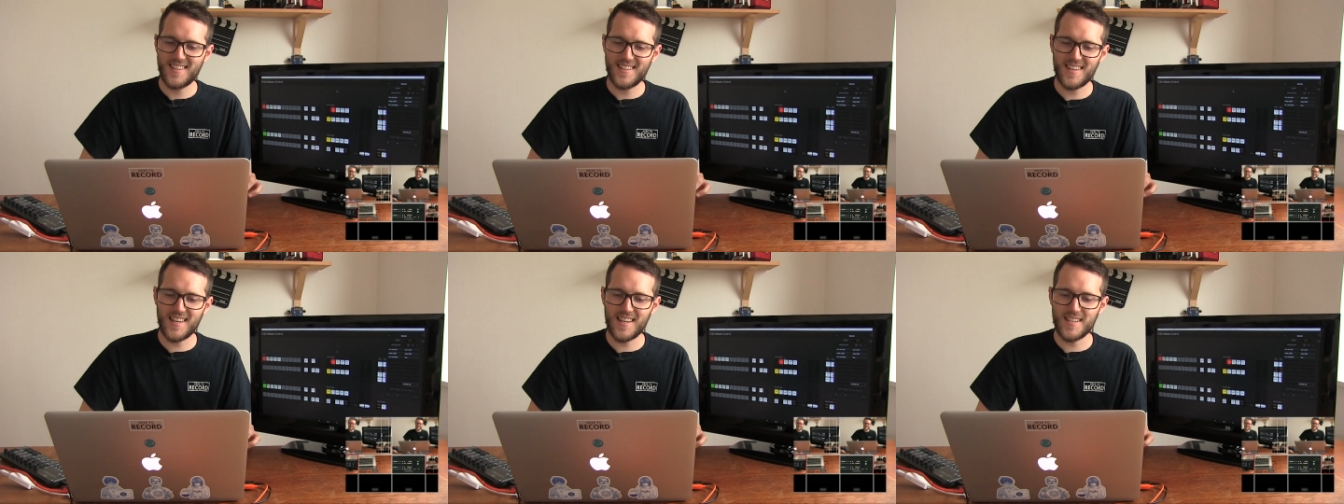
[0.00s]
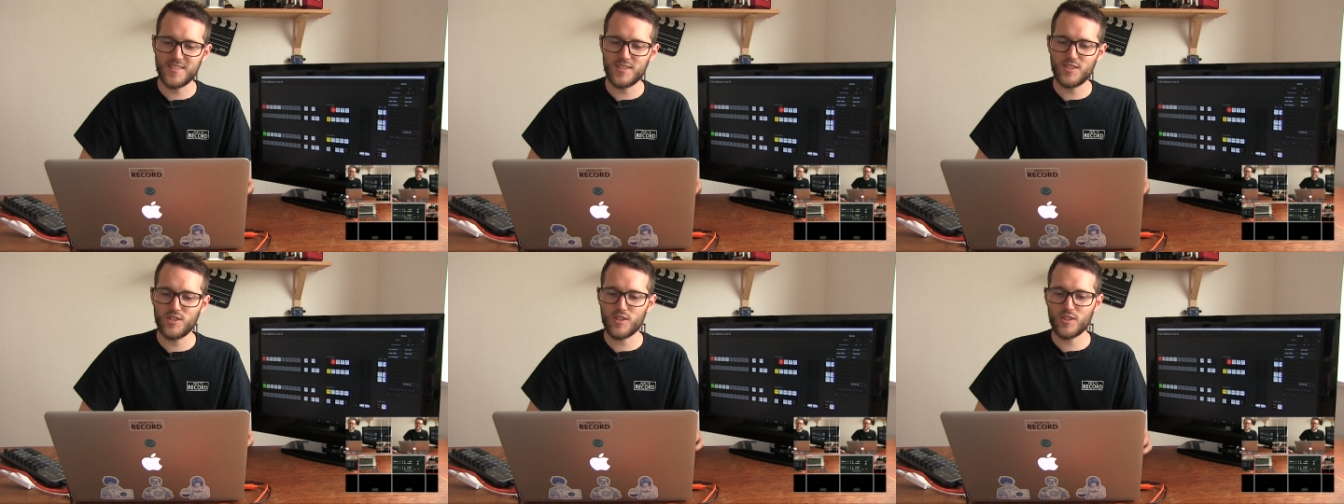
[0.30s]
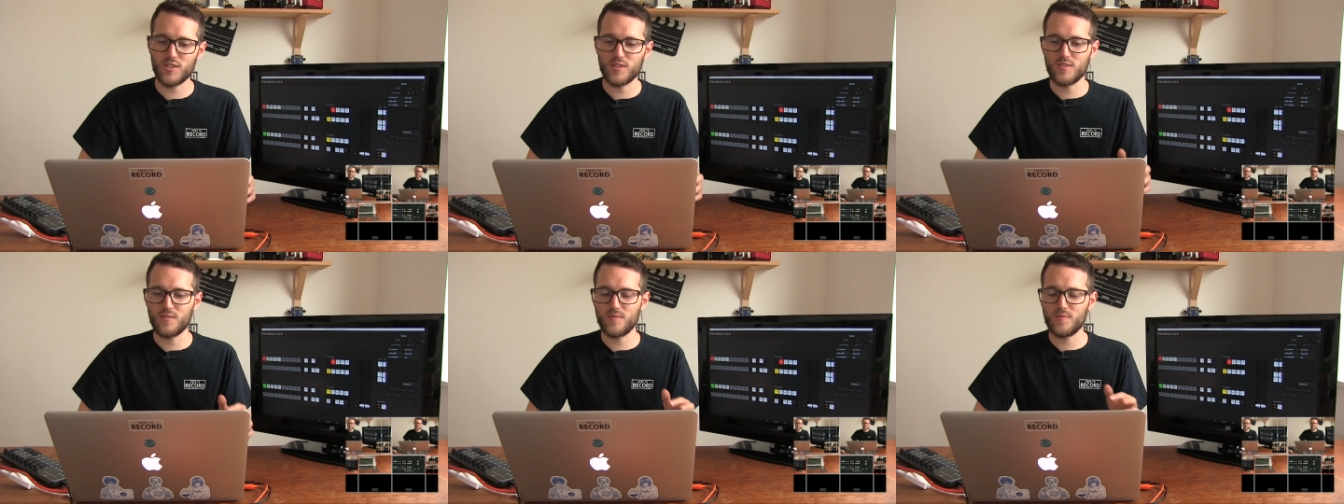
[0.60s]
And you
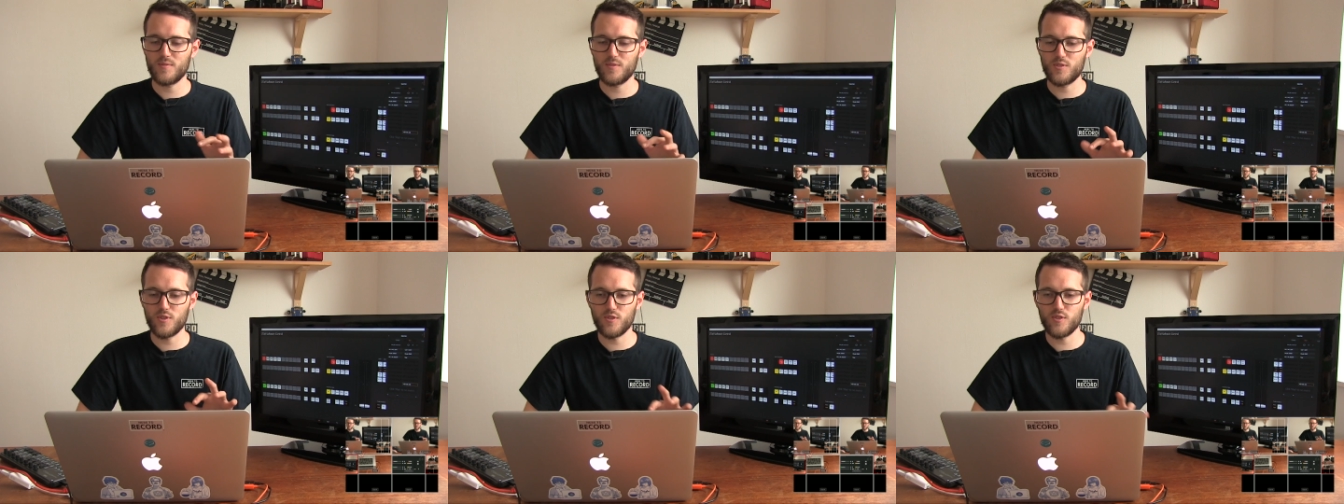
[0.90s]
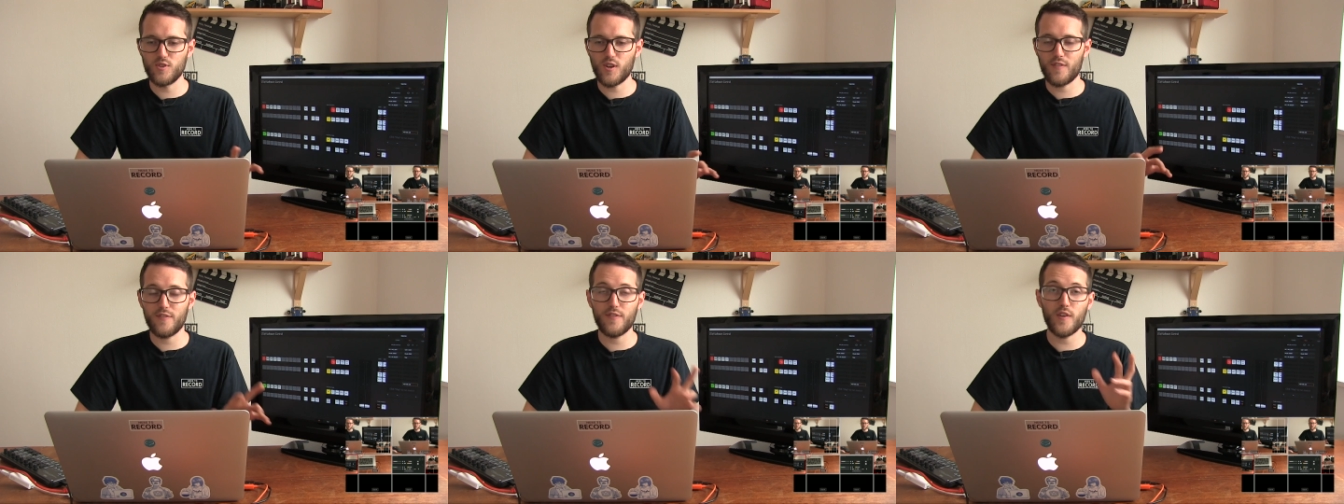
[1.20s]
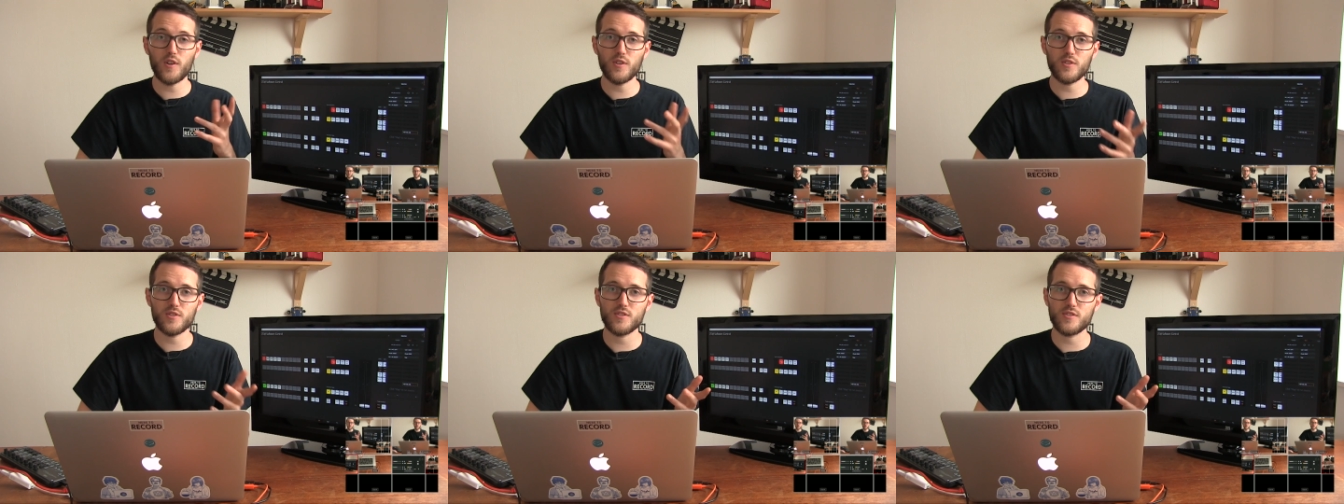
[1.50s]
can do a
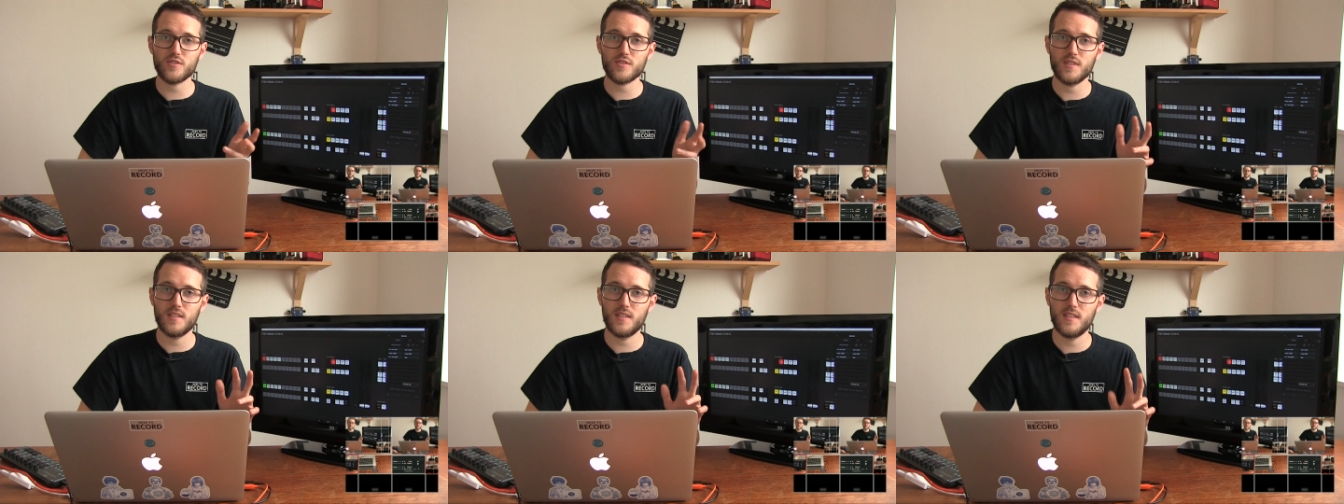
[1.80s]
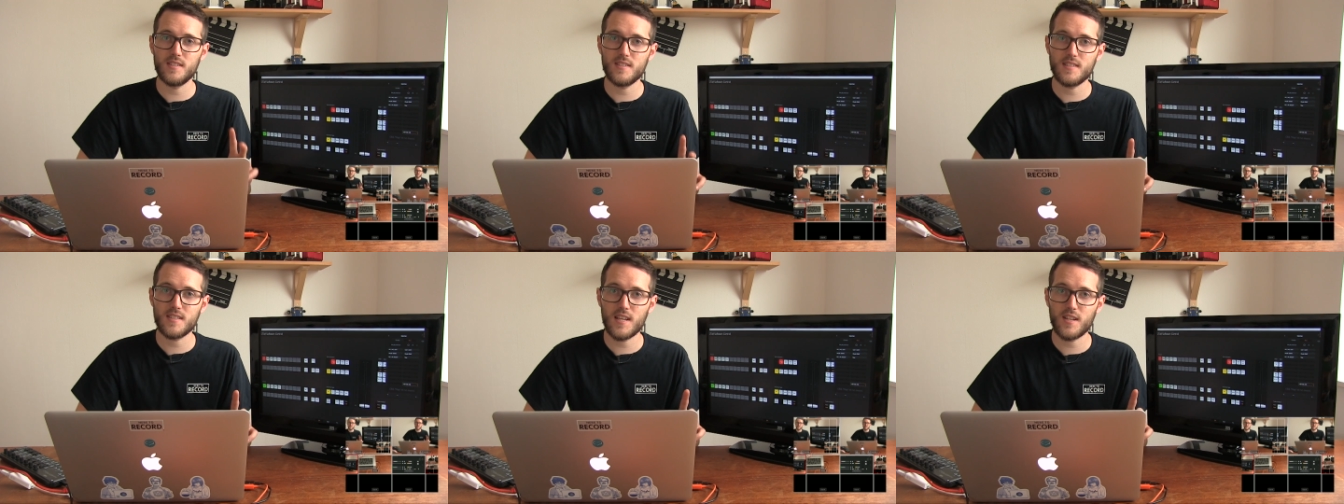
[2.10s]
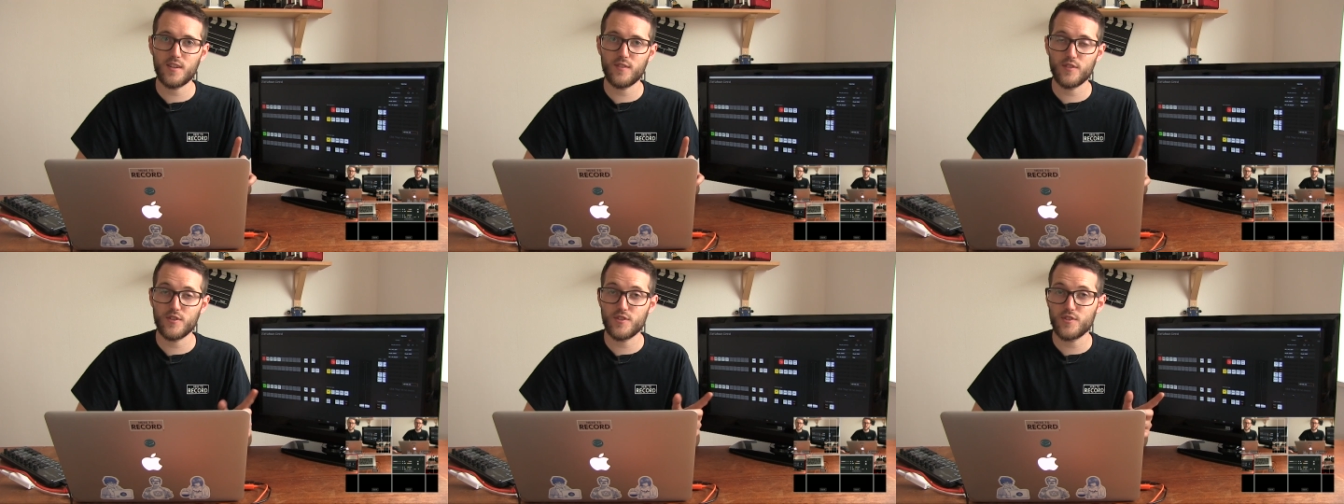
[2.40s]
false
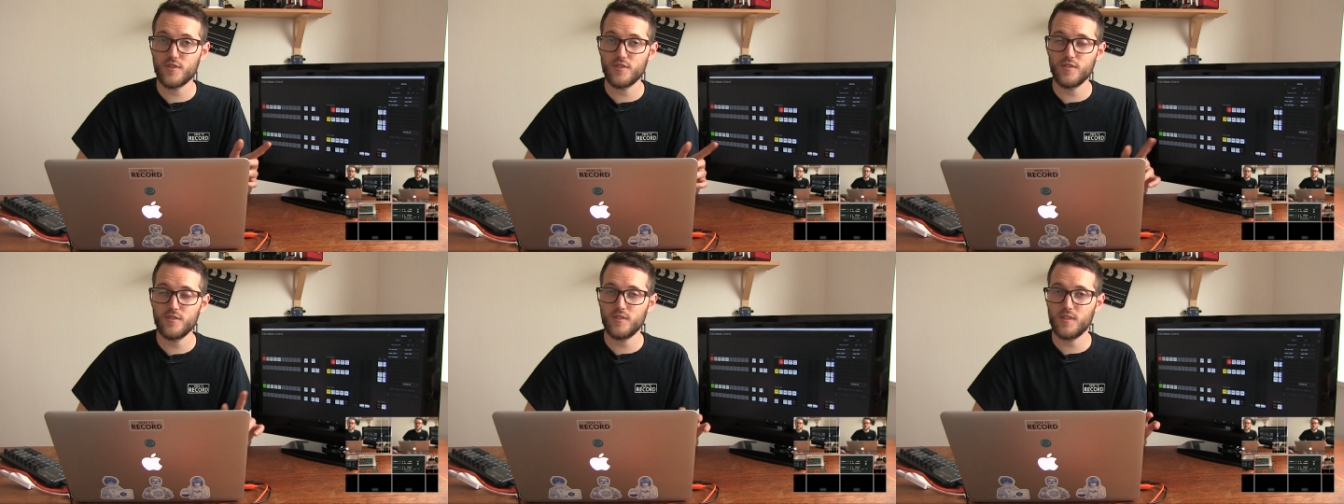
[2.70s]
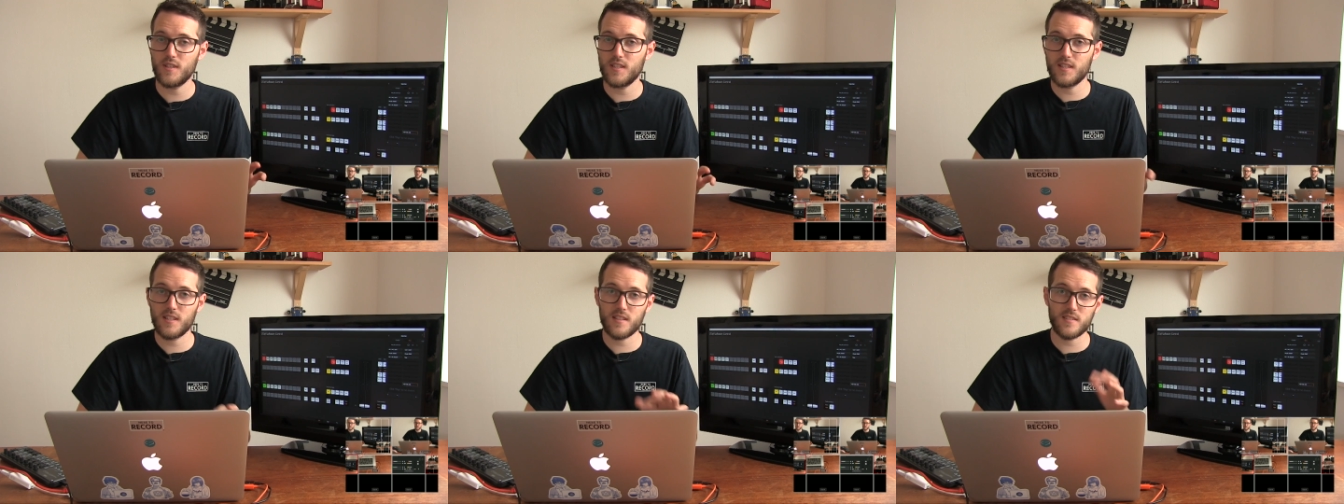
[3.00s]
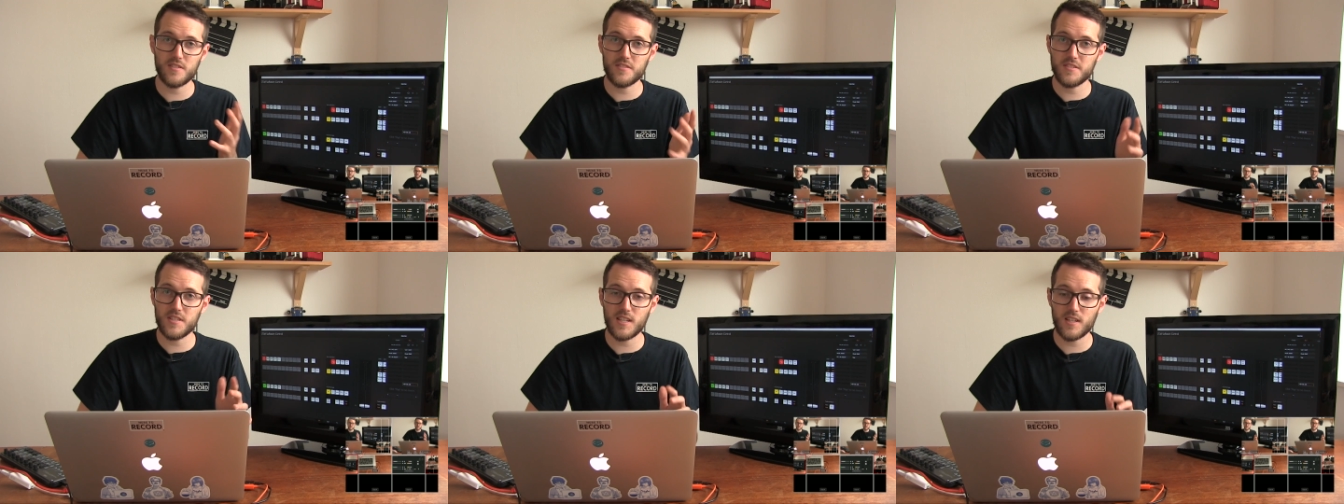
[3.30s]
instead of a true, and that'll
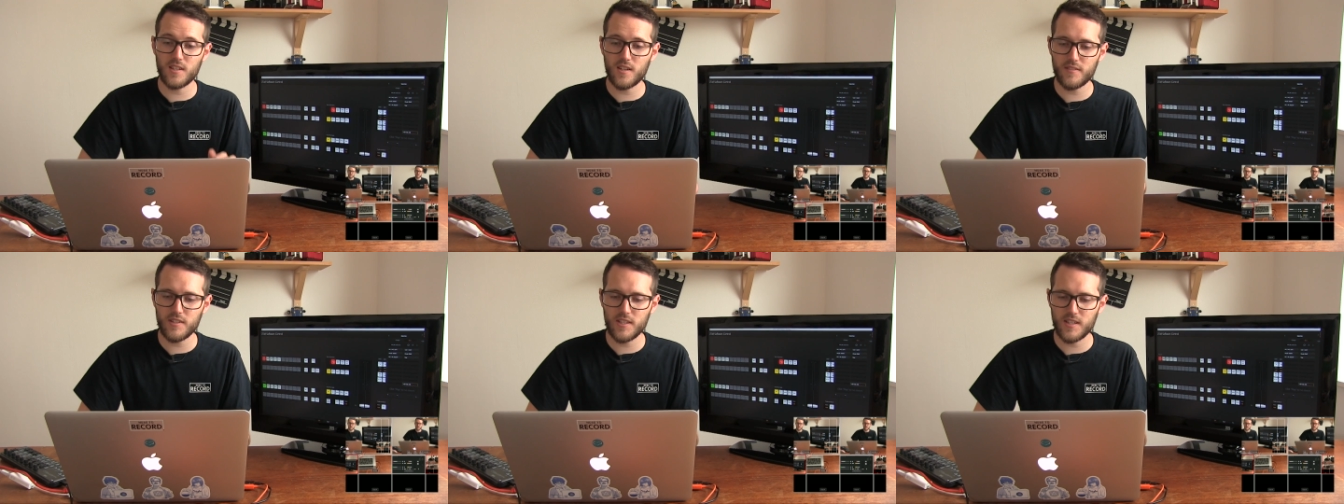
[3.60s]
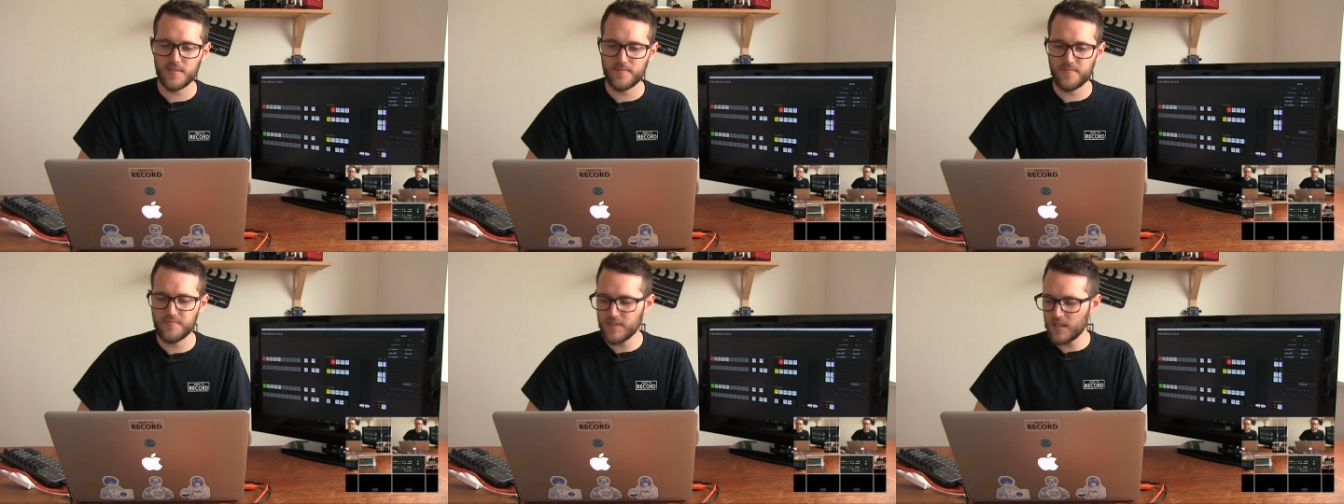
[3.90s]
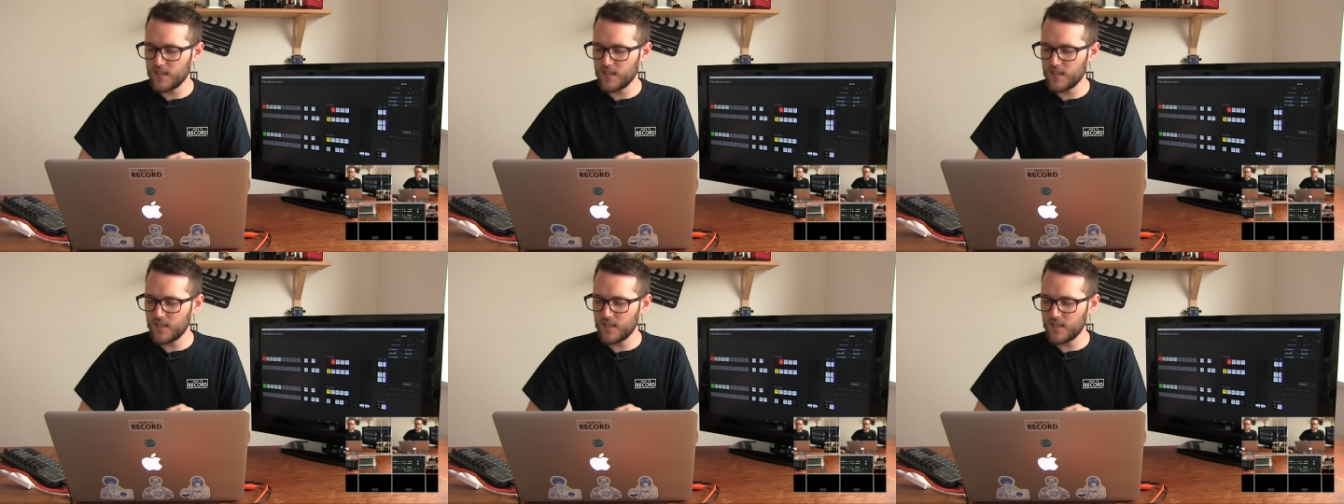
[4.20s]
just take it off again.